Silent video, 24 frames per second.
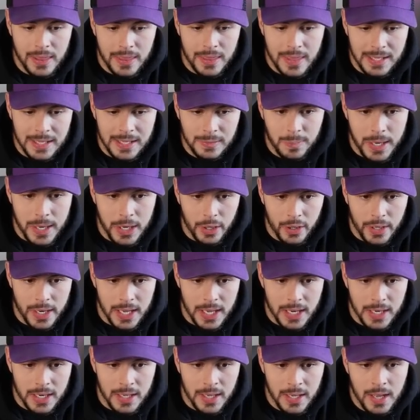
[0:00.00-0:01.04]
this
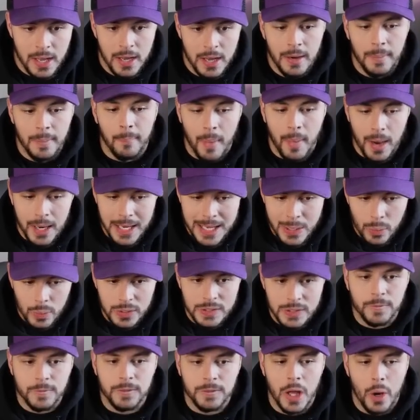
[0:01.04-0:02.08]
period, money
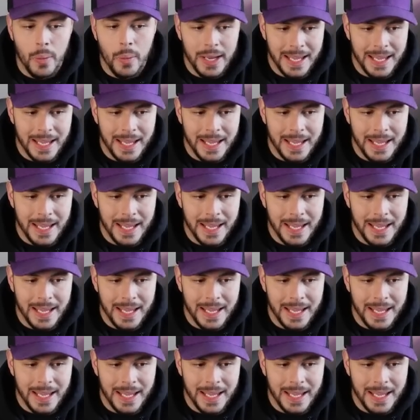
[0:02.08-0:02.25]
was flowing